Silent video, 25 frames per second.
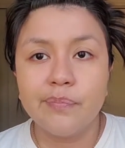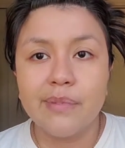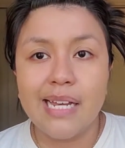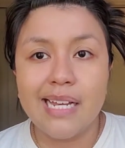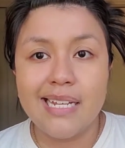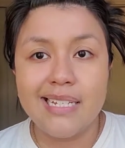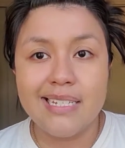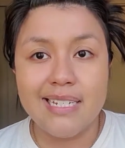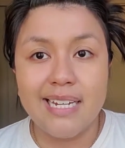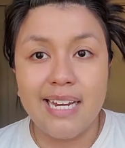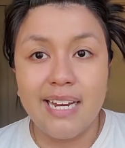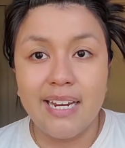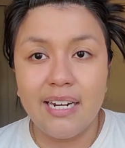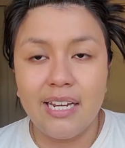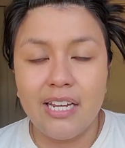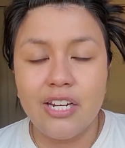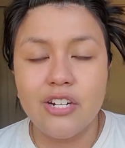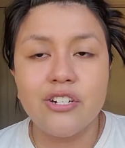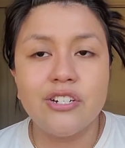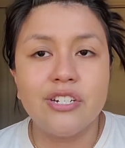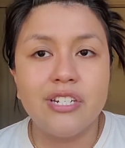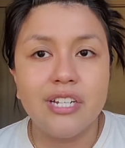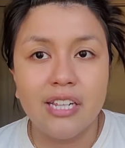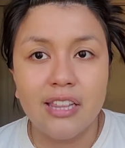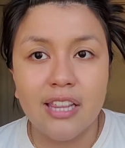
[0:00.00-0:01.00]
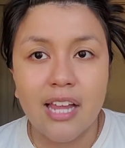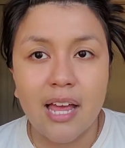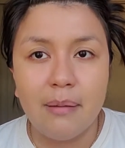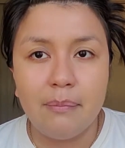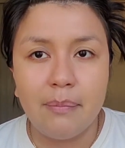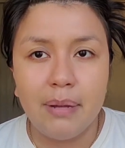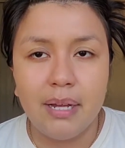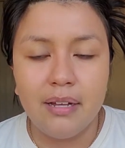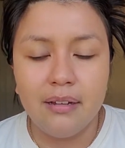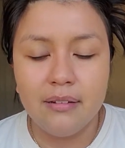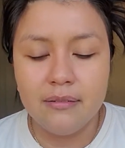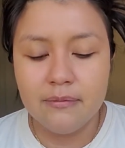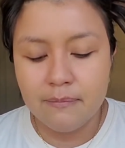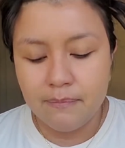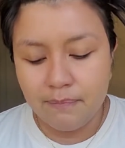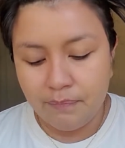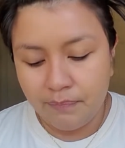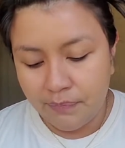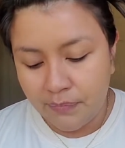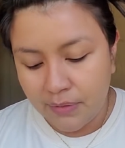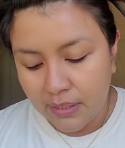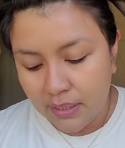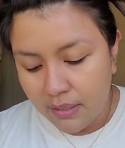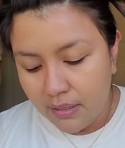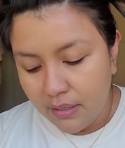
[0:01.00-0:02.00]
day and age dilemma,
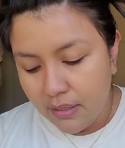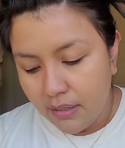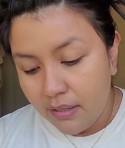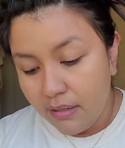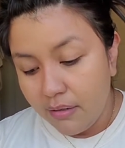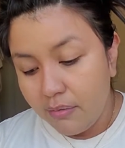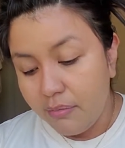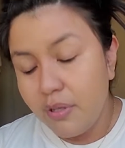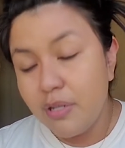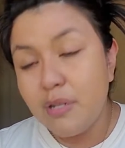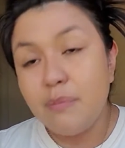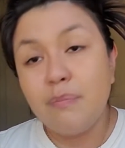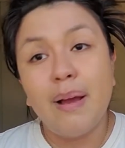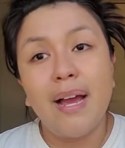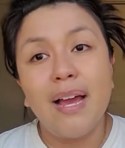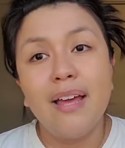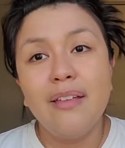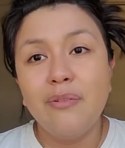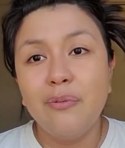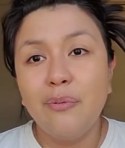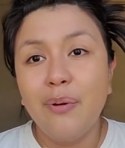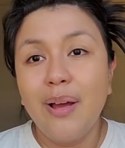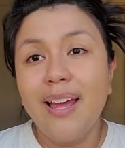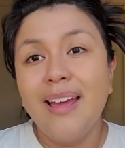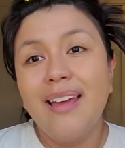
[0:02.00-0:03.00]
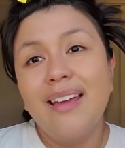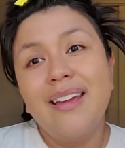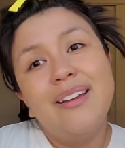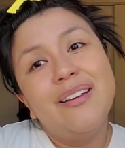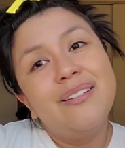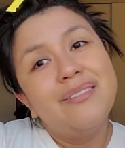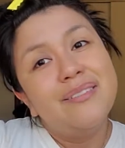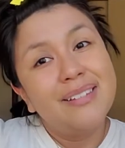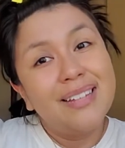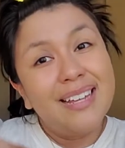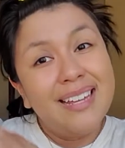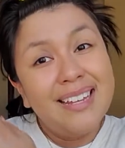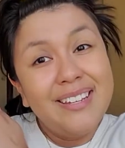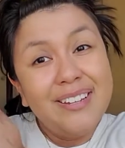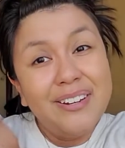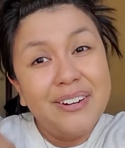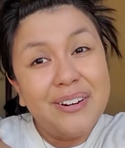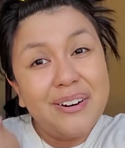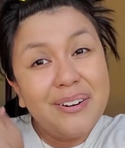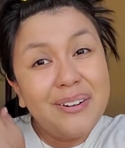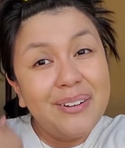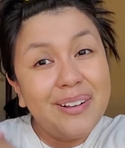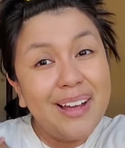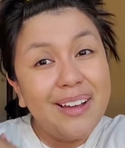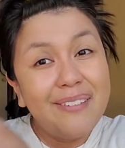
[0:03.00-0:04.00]
which by the way, your
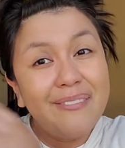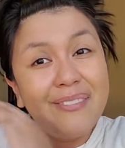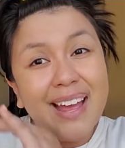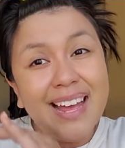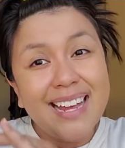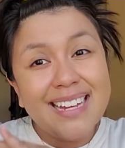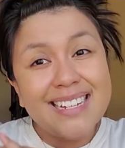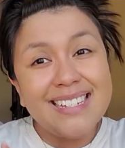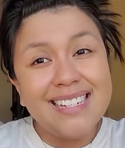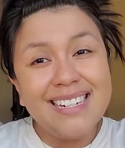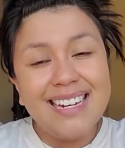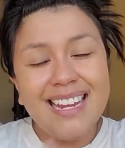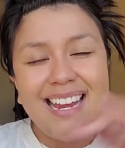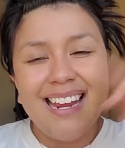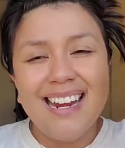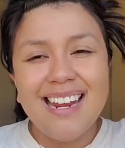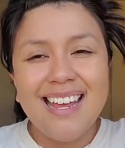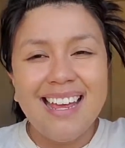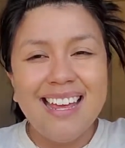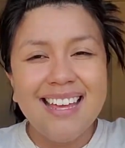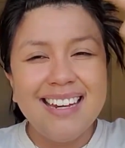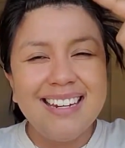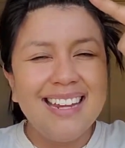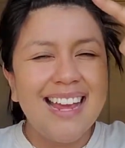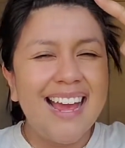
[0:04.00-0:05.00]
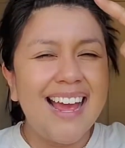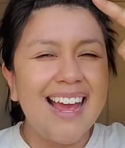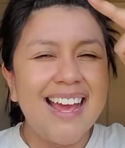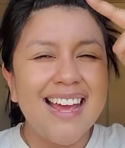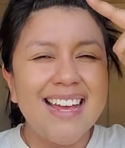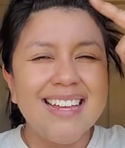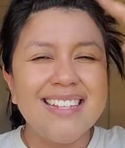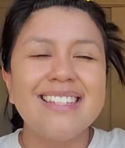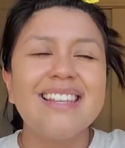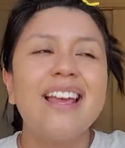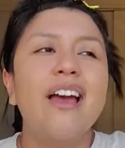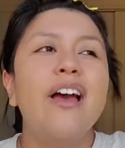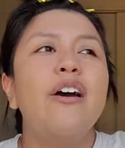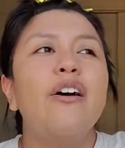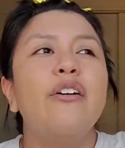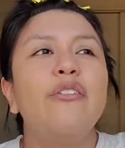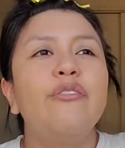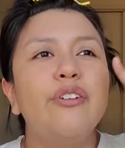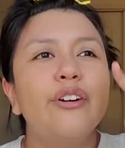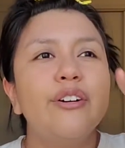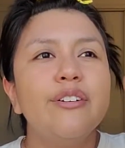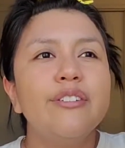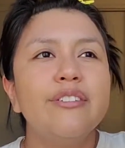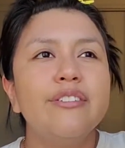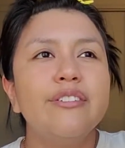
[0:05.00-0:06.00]
girl got vaccinated. Yes.
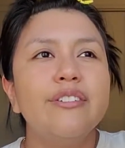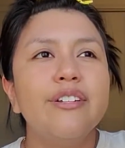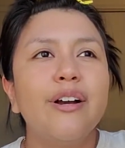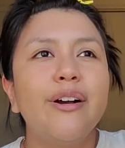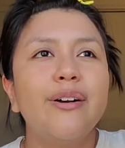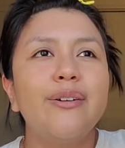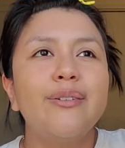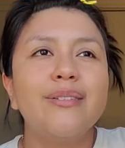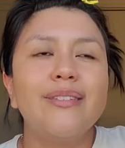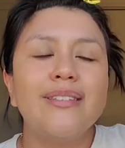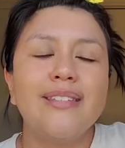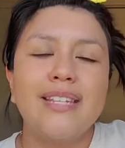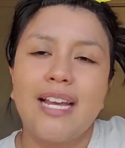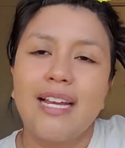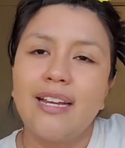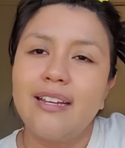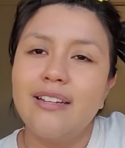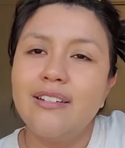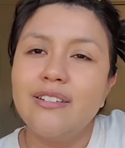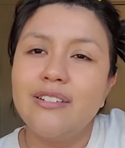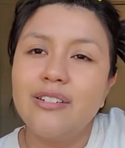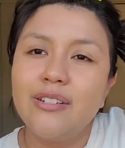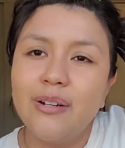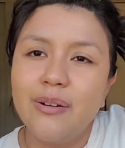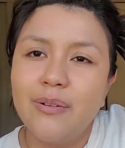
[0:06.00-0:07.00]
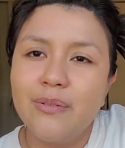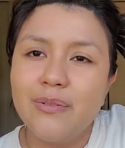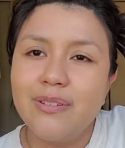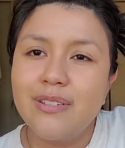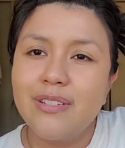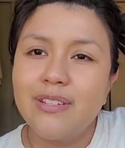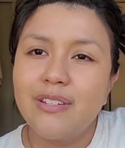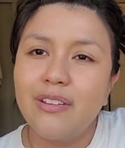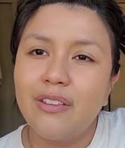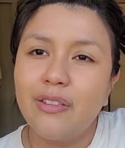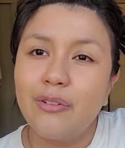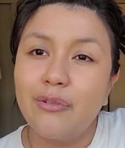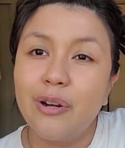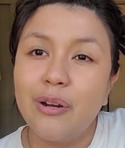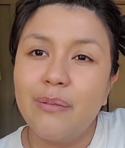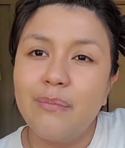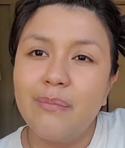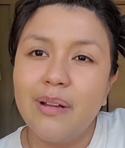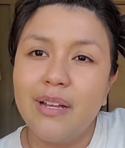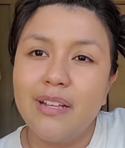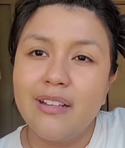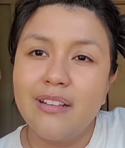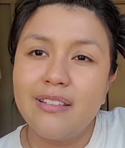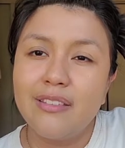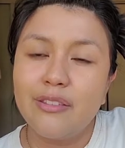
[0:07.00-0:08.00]
First dose, second dose, 3
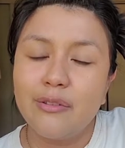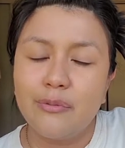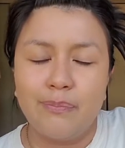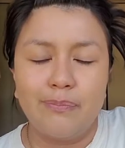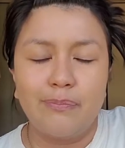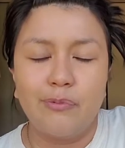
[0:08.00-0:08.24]
months,